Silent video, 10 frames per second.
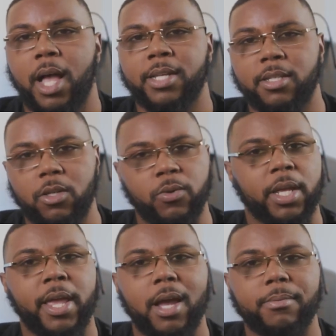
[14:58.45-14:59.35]
I see you with a
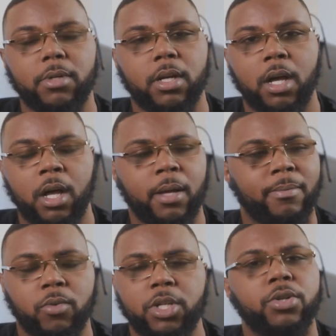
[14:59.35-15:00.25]
camera.
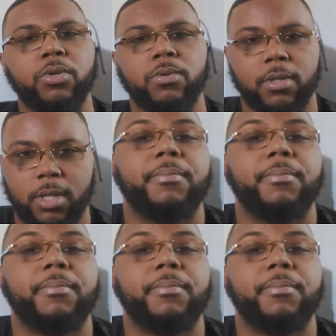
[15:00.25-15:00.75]
What do you do?"